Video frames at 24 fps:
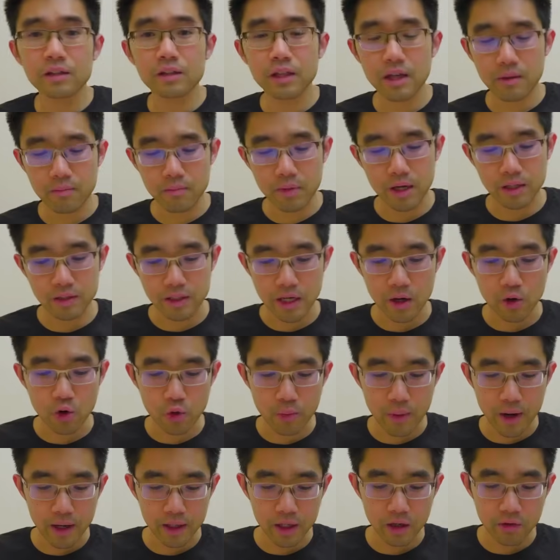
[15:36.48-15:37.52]
that makes
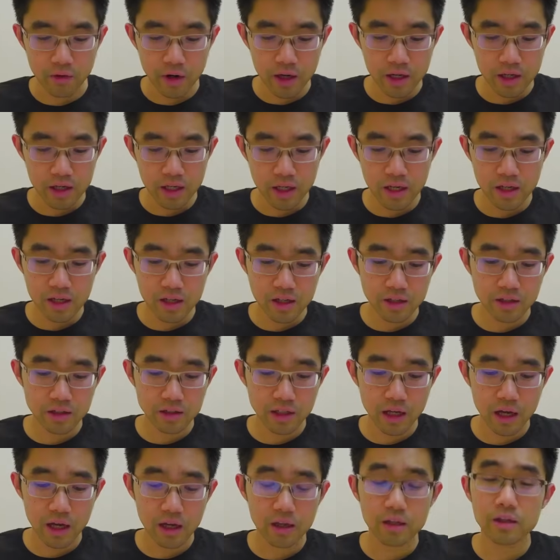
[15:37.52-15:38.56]
Aerobite great
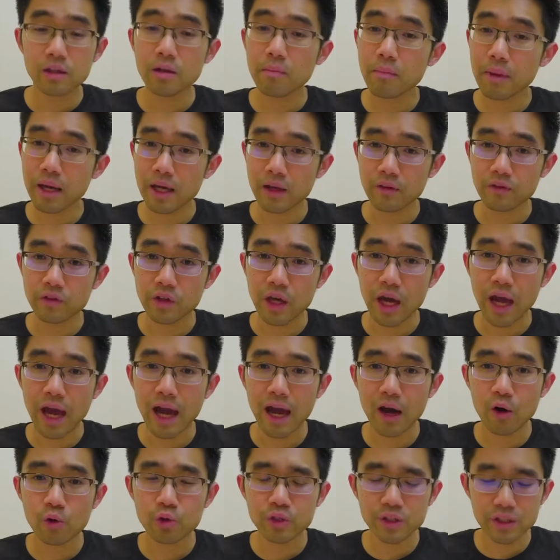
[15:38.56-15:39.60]
is the mains,
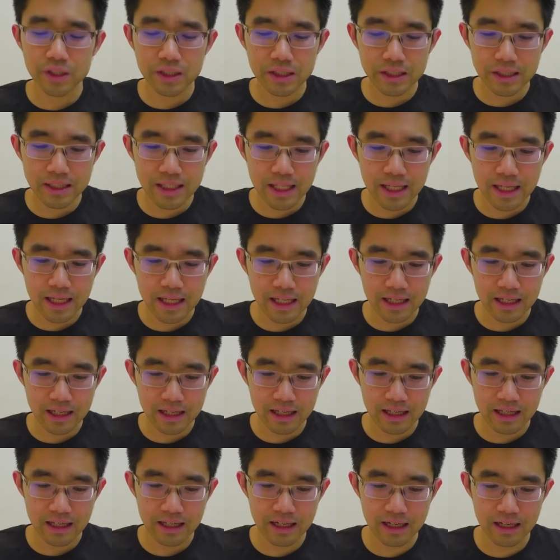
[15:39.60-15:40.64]
how sticky
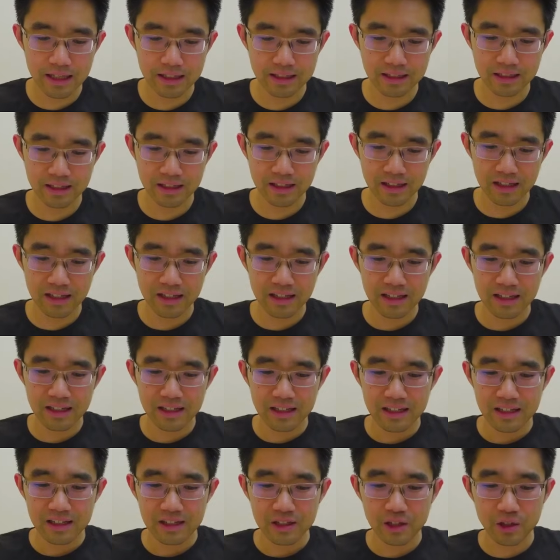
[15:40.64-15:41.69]
it is.
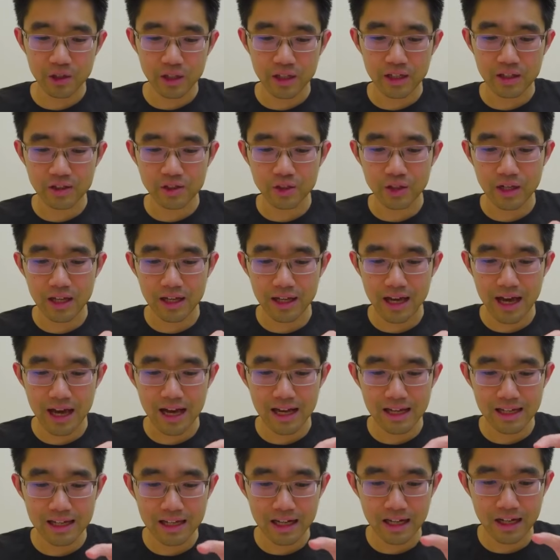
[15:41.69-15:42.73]
Look at it, so like
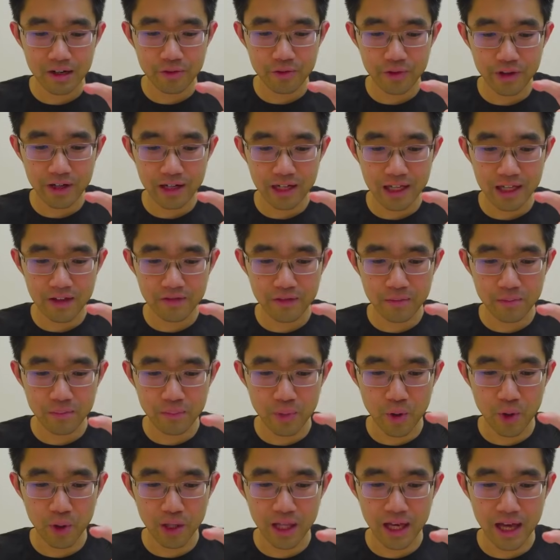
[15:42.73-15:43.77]
I can't really even
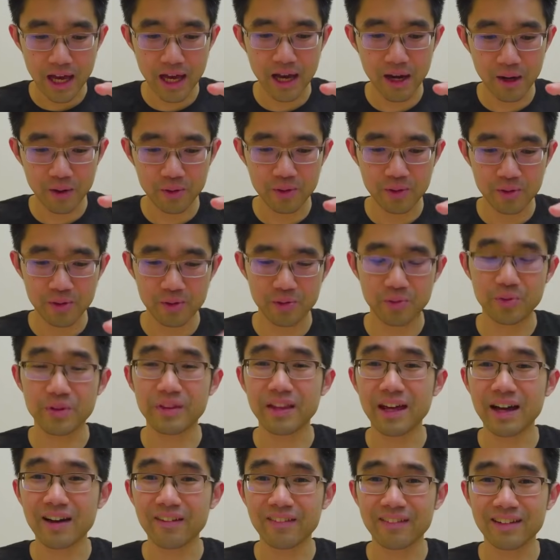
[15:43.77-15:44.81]
pull it out
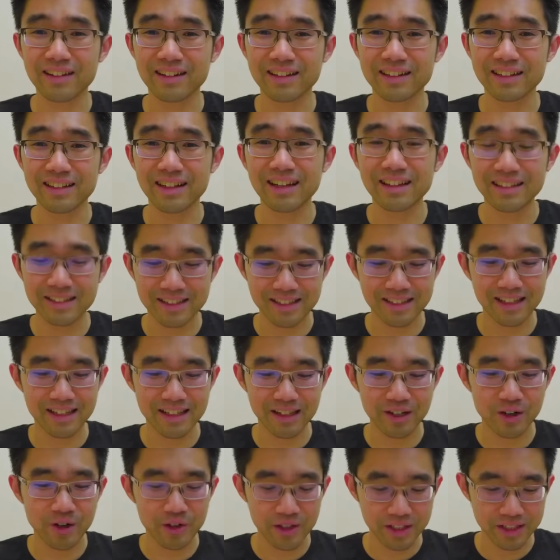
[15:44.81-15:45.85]
without it
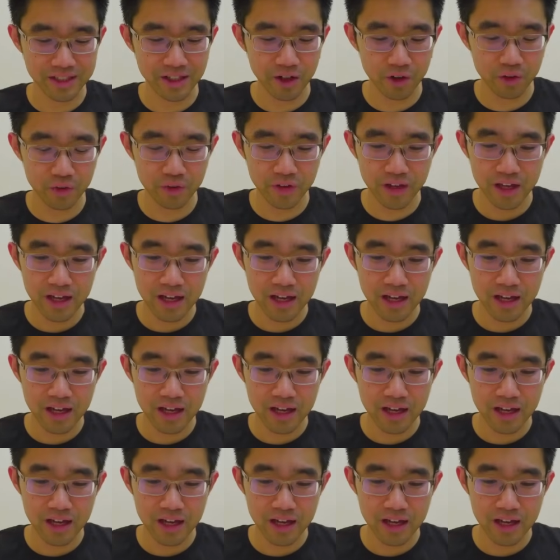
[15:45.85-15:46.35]
sticking on itself.